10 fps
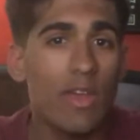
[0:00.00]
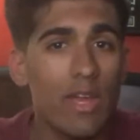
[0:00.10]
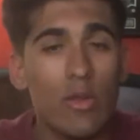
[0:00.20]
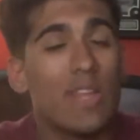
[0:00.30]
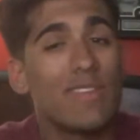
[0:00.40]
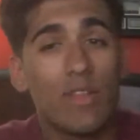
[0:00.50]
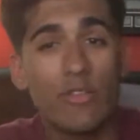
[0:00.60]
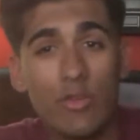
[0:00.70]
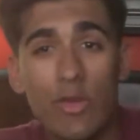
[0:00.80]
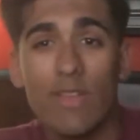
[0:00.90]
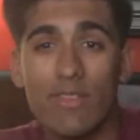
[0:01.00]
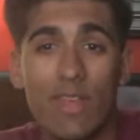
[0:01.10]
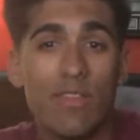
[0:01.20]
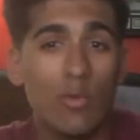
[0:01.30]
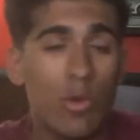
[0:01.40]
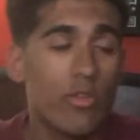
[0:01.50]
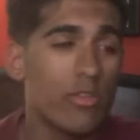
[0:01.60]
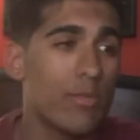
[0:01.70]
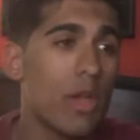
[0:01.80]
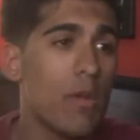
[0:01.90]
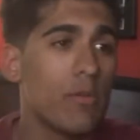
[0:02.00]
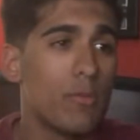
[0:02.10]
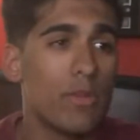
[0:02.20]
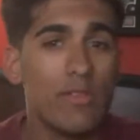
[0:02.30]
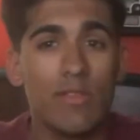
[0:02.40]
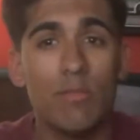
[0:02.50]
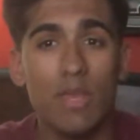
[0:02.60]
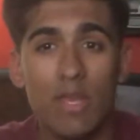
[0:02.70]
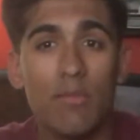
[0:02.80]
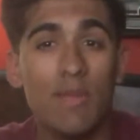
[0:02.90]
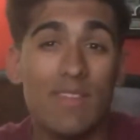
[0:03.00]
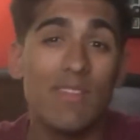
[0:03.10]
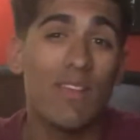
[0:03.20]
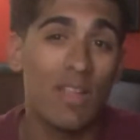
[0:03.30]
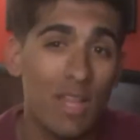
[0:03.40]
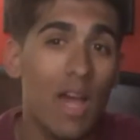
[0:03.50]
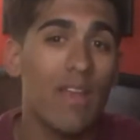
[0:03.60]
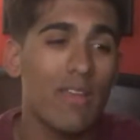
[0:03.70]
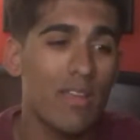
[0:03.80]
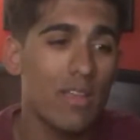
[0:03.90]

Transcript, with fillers: I know it sounds crazy at 200 subscribers, but to me it means a lot.